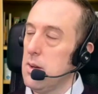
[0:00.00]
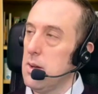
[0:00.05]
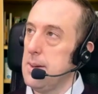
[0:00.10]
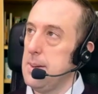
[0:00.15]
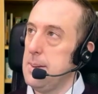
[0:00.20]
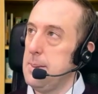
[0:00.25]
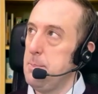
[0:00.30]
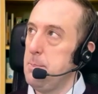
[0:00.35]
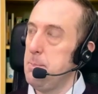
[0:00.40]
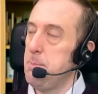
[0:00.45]

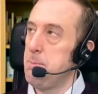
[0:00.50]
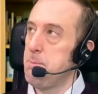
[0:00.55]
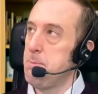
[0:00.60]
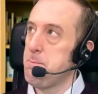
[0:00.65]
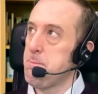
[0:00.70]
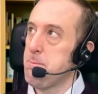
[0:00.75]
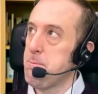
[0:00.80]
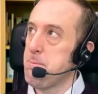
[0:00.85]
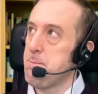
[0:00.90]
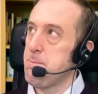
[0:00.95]
Um,
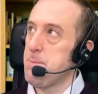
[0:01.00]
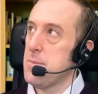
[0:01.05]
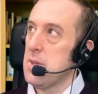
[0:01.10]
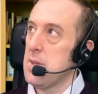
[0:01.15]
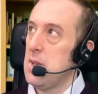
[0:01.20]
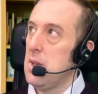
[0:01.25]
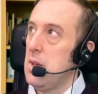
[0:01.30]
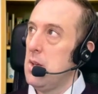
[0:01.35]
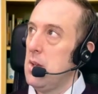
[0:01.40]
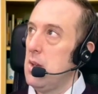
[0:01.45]

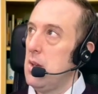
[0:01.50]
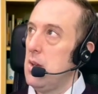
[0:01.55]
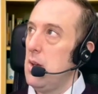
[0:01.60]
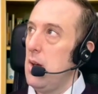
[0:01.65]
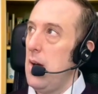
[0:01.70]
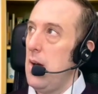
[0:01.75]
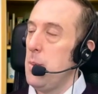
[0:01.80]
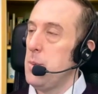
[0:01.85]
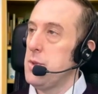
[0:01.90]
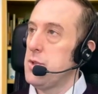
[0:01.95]

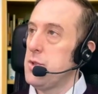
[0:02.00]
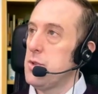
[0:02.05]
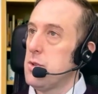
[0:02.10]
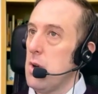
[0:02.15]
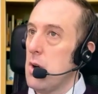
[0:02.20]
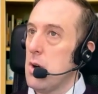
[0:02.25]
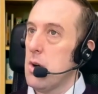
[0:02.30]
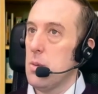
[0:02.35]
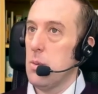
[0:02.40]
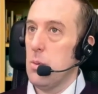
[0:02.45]
I would
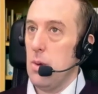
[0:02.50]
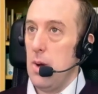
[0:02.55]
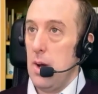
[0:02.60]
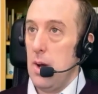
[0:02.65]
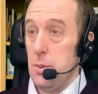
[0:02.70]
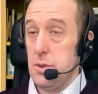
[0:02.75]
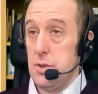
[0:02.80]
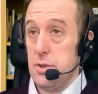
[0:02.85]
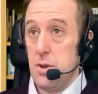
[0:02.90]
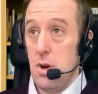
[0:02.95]
start,
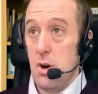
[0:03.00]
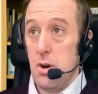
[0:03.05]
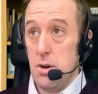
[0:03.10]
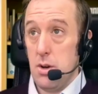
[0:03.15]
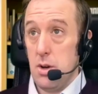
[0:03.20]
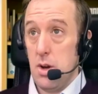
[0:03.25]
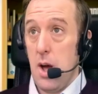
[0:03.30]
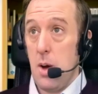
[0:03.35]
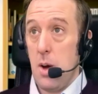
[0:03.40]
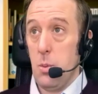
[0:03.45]
I would start
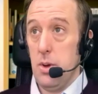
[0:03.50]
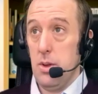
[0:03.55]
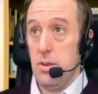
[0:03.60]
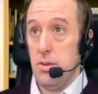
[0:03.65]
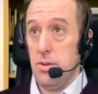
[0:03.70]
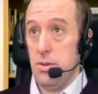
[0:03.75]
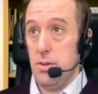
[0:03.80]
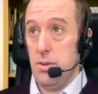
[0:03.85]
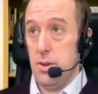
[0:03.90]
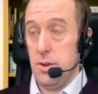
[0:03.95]
not
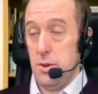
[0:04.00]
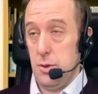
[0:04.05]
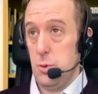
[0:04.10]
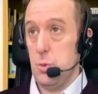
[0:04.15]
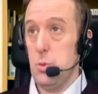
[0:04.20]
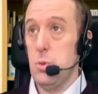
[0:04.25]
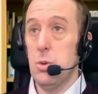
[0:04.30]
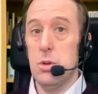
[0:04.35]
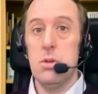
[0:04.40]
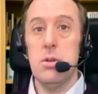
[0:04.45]
with the
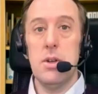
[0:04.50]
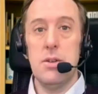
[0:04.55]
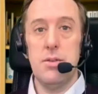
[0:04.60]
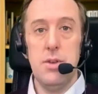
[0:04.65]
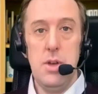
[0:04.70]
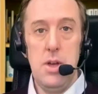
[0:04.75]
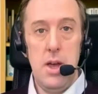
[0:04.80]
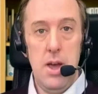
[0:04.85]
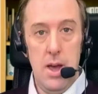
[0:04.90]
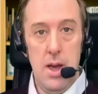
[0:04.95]
tool, if
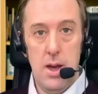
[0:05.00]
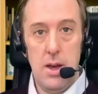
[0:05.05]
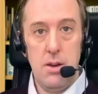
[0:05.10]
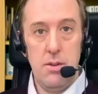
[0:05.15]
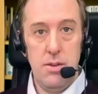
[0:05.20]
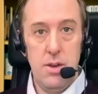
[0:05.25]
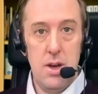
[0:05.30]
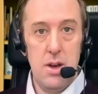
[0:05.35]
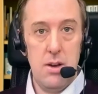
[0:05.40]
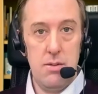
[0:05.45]
you can.
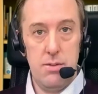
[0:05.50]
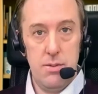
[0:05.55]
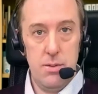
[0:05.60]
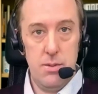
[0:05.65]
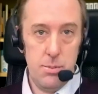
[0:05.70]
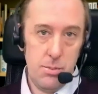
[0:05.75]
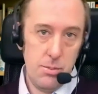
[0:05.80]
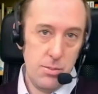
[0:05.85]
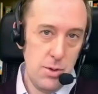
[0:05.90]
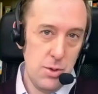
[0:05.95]
If you have,
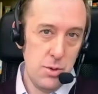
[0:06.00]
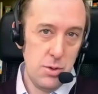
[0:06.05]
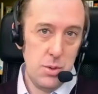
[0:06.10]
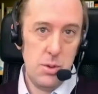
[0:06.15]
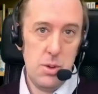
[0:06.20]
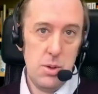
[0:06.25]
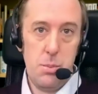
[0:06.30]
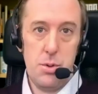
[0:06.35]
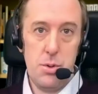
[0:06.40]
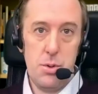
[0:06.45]

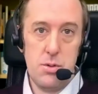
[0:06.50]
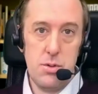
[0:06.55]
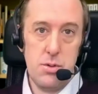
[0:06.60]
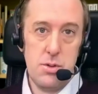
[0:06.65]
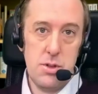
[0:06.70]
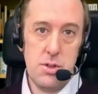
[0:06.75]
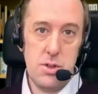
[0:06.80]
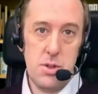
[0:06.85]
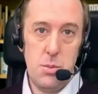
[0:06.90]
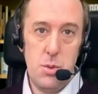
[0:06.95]
usually with a personal
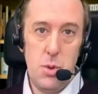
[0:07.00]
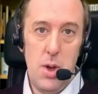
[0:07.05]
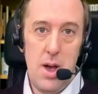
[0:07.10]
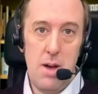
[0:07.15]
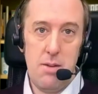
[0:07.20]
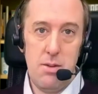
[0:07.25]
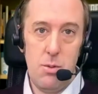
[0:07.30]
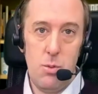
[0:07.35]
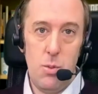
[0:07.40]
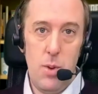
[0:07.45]
system, you
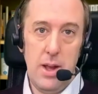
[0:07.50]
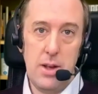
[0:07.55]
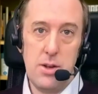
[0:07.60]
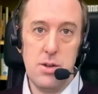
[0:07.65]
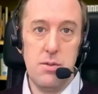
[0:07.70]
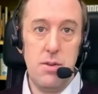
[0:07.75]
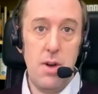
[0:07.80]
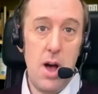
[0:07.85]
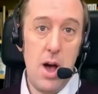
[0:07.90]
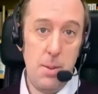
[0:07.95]
have a range
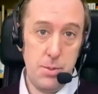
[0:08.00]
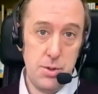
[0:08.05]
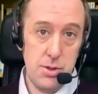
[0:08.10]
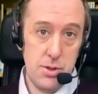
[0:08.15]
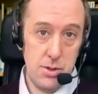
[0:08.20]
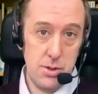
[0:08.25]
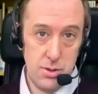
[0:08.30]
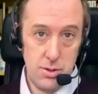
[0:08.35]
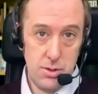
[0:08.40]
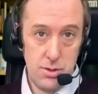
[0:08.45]
of
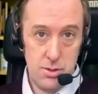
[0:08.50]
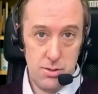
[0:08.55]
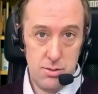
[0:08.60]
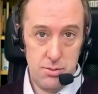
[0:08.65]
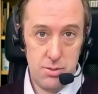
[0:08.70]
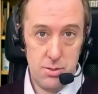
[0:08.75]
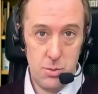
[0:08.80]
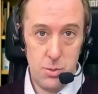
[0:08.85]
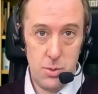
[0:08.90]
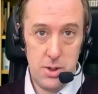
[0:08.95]
options
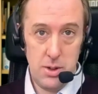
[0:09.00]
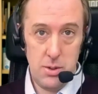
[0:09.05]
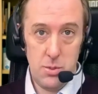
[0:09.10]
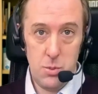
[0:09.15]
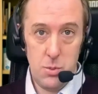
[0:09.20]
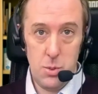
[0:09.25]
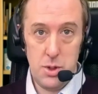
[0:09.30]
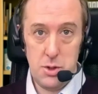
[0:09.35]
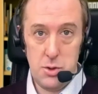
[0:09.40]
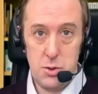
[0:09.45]
for what,
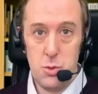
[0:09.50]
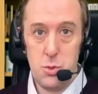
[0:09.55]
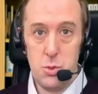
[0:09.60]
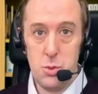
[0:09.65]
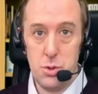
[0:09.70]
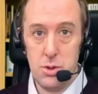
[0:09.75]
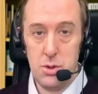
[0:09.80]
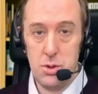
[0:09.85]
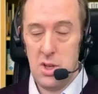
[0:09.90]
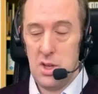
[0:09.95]
what
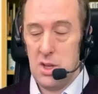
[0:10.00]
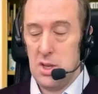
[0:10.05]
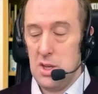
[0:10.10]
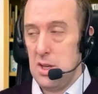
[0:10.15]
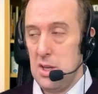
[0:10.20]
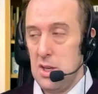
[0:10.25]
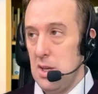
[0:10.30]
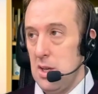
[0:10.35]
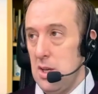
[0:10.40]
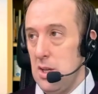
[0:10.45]
tool
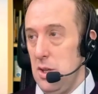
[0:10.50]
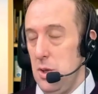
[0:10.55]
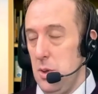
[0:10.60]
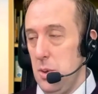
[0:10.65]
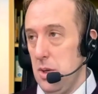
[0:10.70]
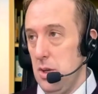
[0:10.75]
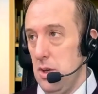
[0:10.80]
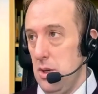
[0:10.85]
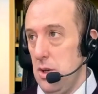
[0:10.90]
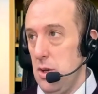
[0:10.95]
you
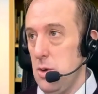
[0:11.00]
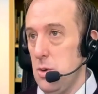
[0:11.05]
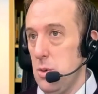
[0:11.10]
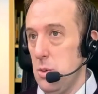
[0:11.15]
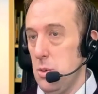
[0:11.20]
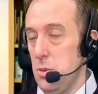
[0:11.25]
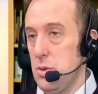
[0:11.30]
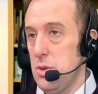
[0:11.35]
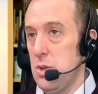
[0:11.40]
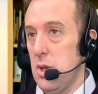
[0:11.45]
can
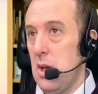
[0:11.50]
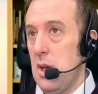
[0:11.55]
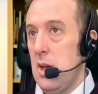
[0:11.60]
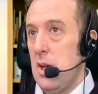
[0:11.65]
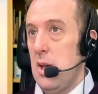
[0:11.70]
use.